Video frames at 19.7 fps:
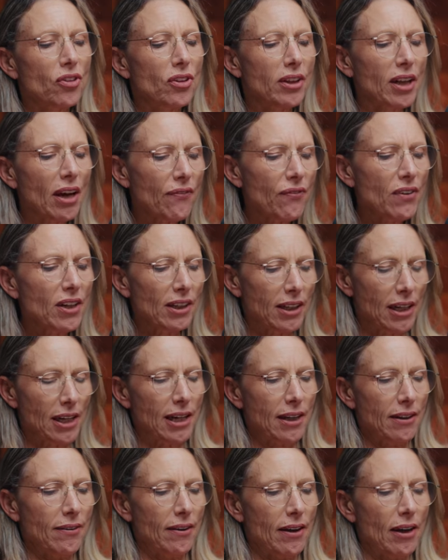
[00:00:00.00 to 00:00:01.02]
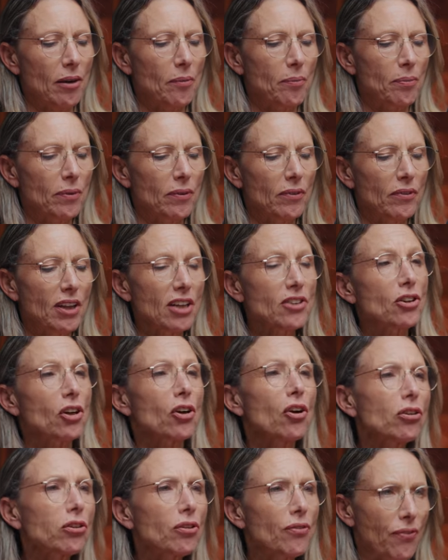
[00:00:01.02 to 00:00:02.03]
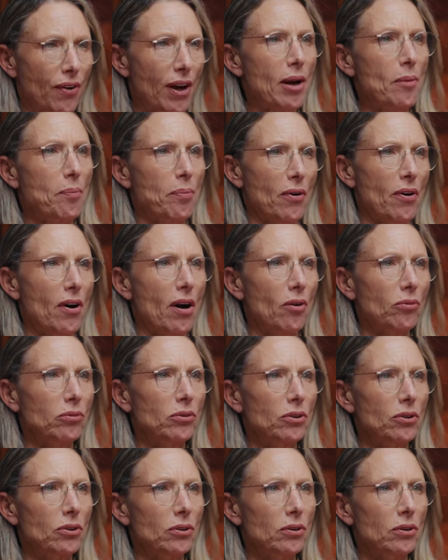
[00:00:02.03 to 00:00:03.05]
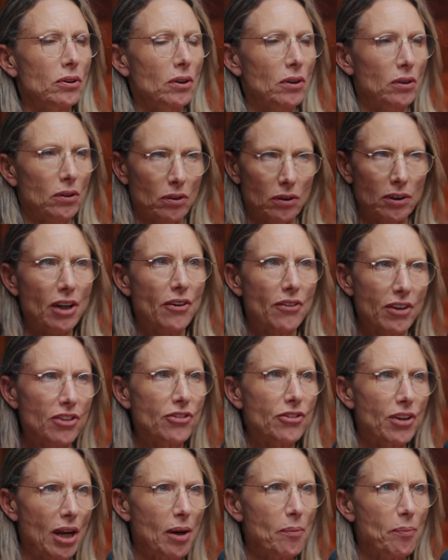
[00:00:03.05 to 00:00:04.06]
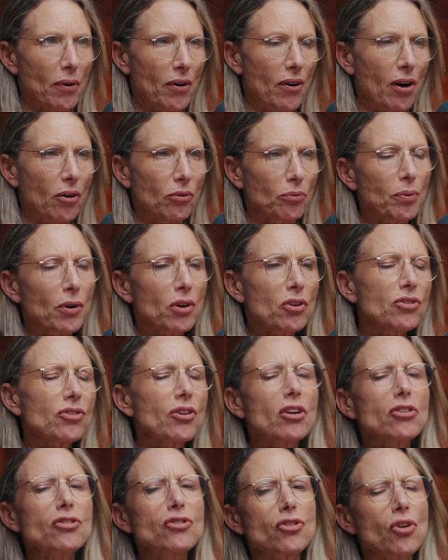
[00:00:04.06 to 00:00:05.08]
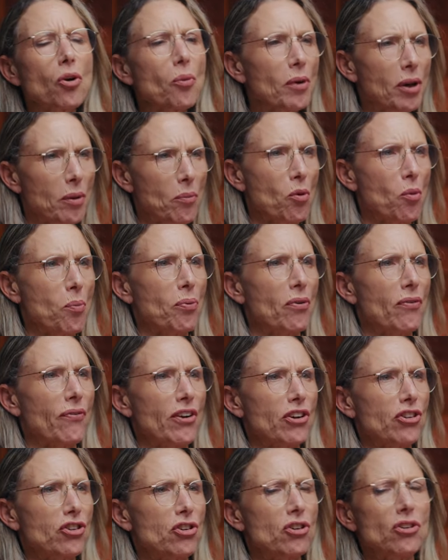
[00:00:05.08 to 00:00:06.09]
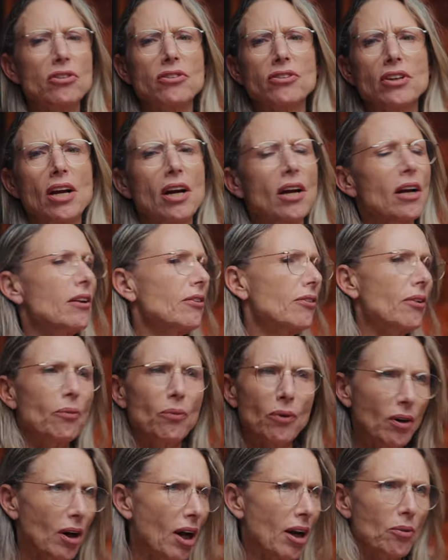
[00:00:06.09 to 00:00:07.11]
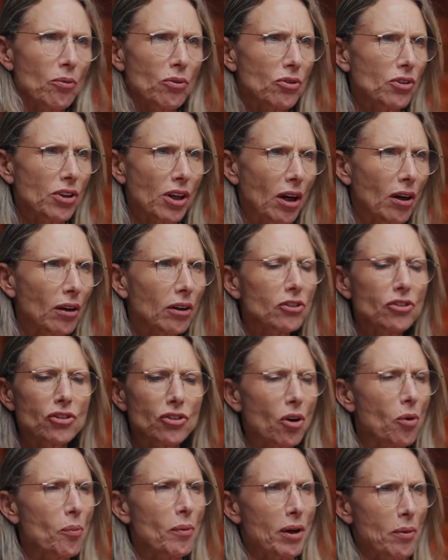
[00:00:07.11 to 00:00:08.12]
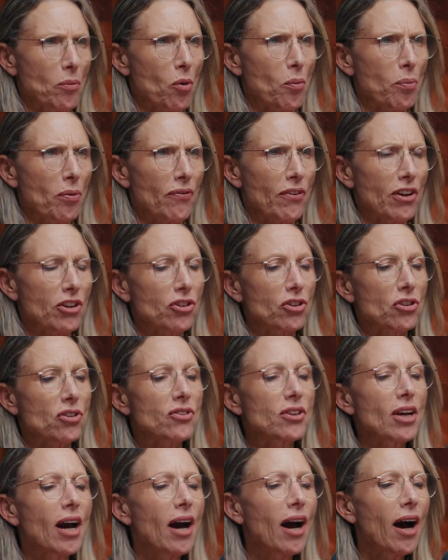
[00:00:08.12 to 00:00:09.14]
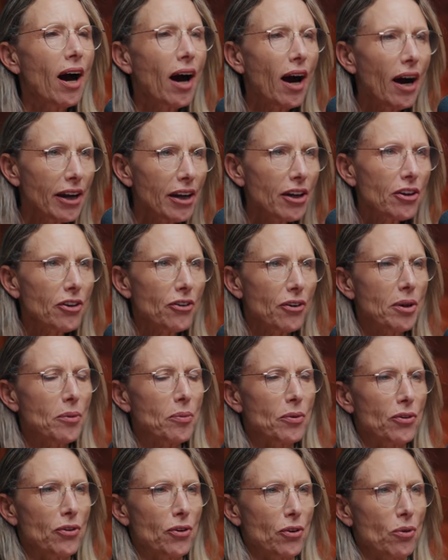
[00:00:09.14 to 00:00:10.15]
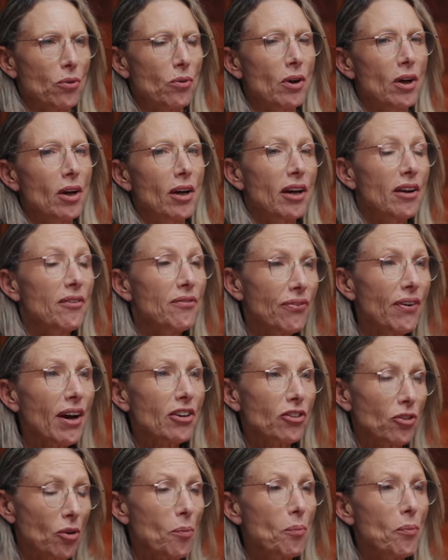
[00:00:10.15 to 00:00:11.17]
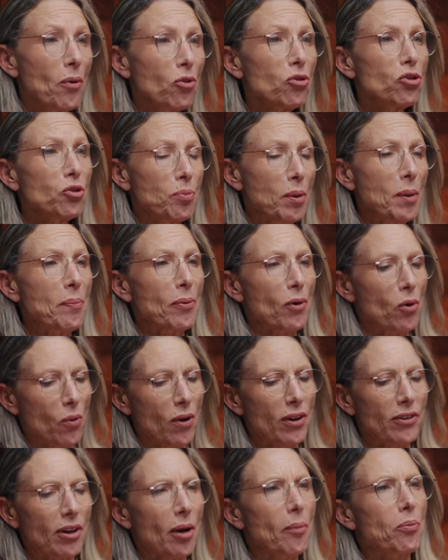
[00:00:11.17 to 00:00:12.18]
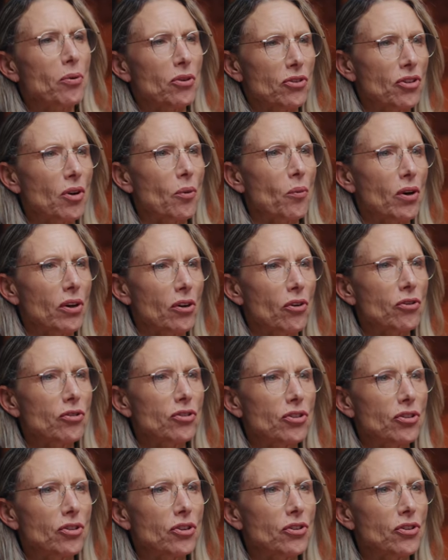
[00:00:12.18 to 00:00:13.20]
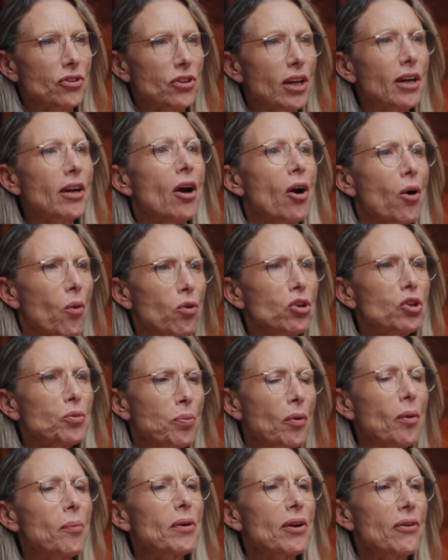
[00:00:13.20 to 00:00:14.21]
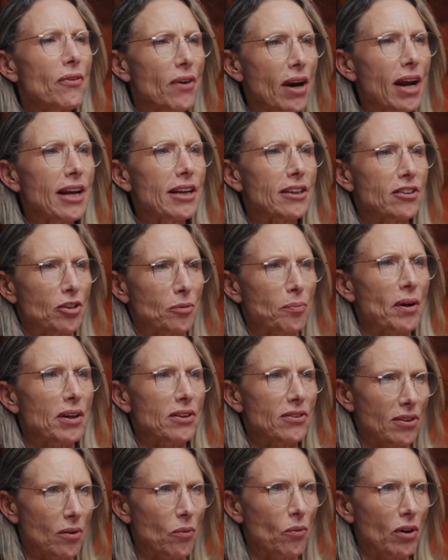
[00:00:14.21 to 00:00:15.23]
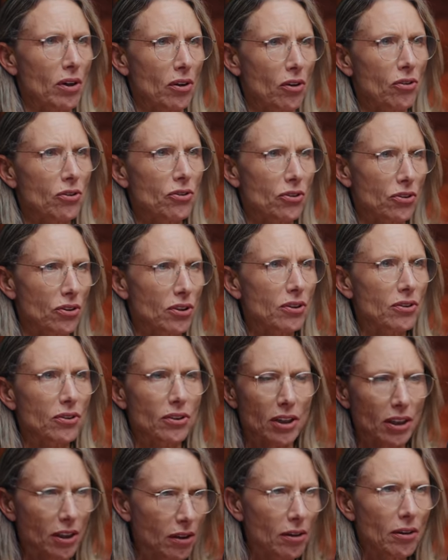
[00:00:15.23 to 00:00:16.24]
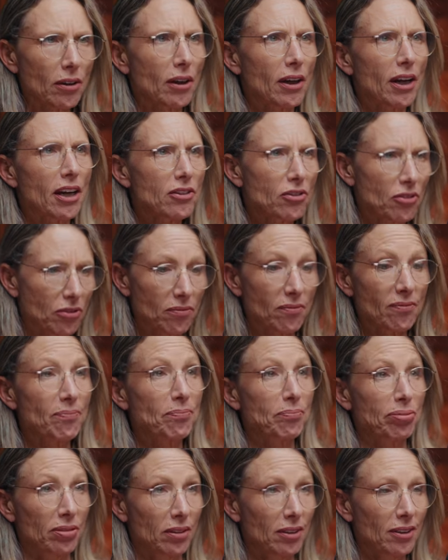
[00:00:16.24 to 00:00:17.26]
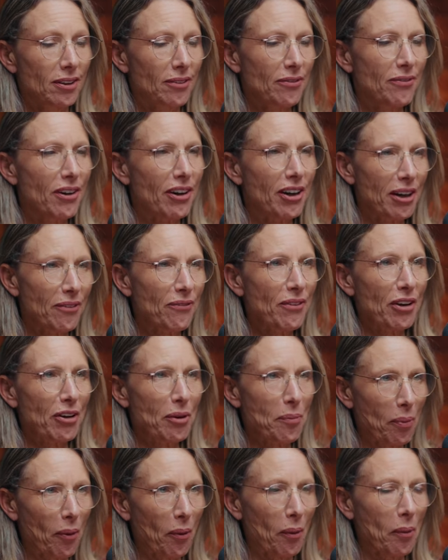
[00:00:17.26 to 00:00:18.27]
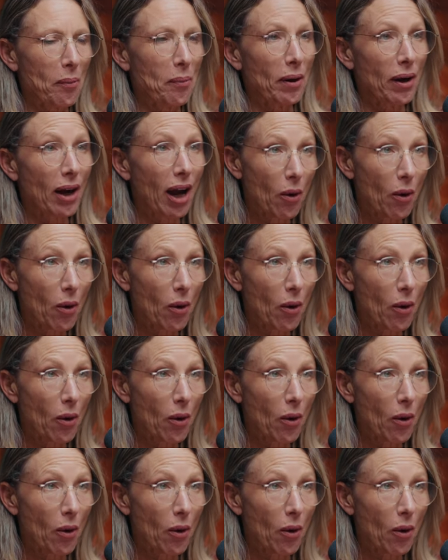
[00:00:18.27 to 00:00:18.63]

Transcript: Definitely need help. There's a lot of help around. There is help around because there are so many more professionals than when I was young, so many more professionals. I agree with you. In fact, most people who end up with someone narcissistic was probably raised by someone narcissistic. It's very, very probable.